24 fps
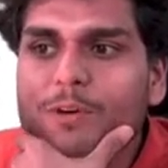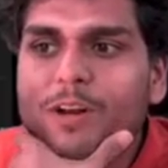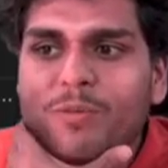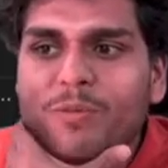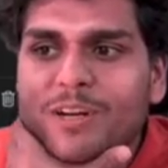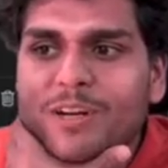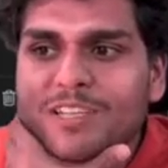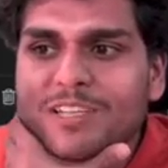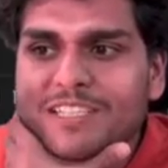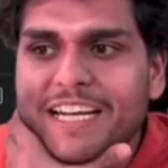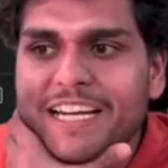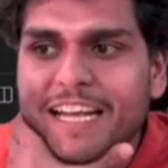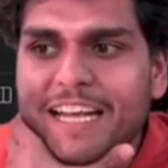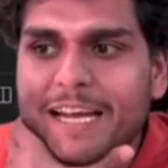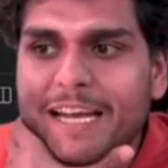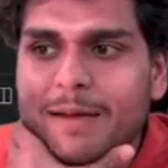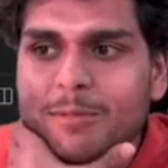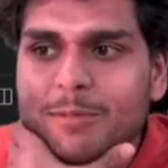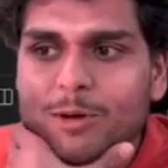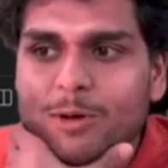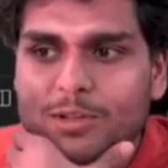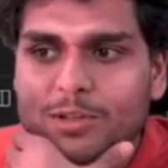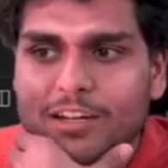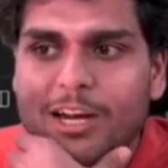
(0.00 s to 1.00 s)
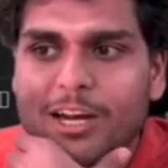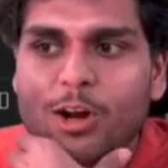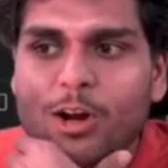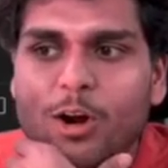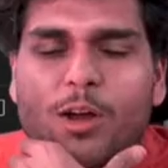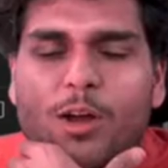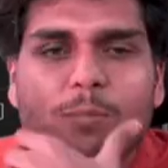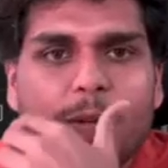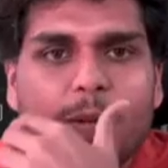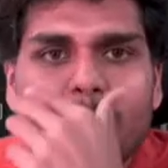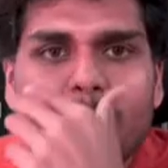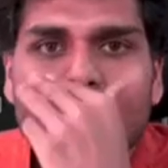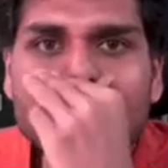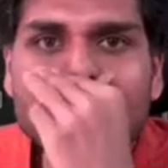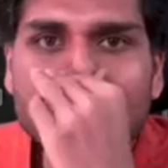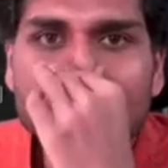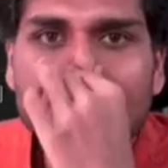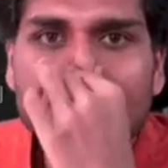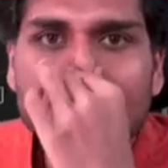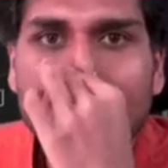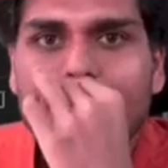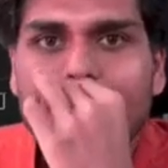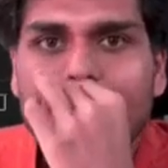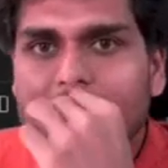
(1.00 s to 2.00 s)
set timeout? A lot of people
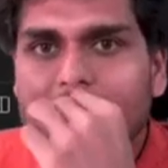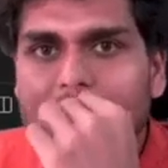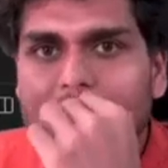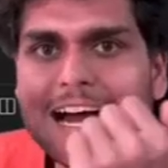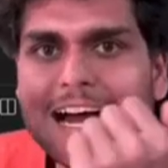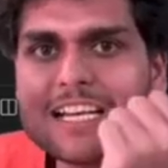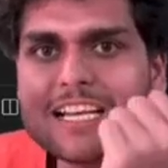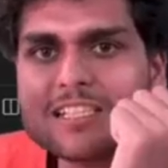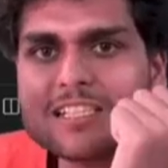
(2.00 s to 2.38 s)
asked